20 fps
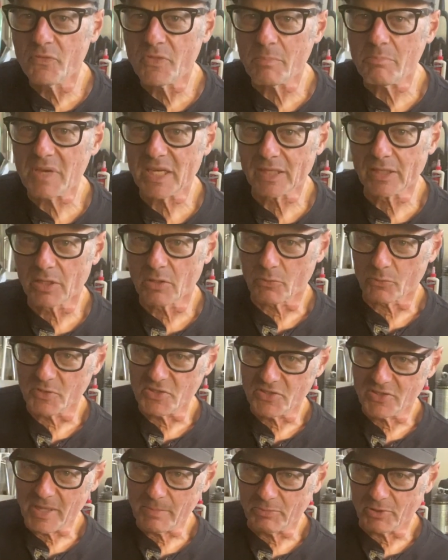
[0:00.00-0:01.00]
the metal
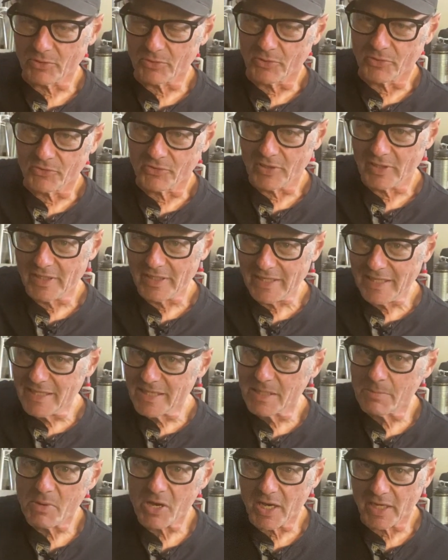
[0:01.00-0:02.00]
receptacles in
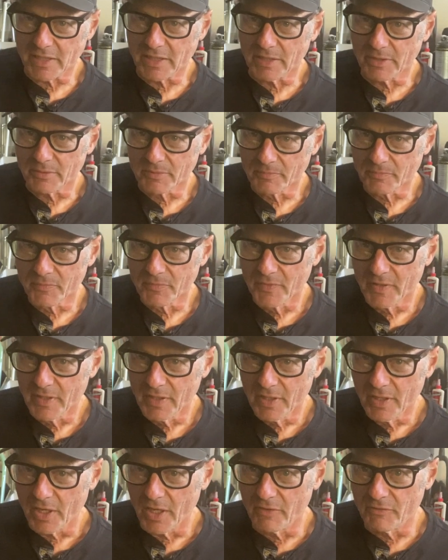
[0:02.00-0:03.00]
the body
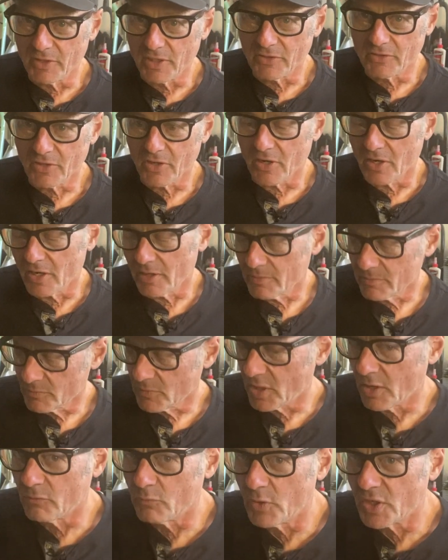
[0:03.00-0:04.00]
of the guitar,
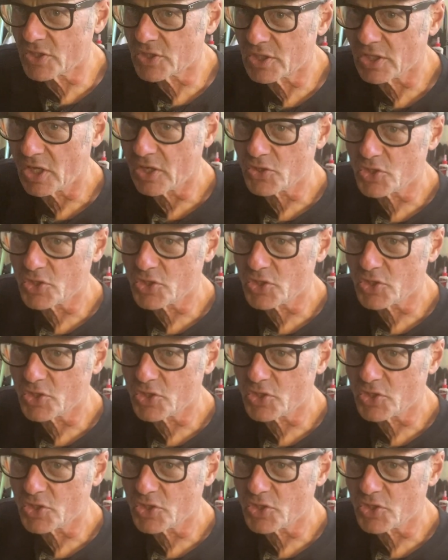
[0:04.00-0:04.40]
of which I'll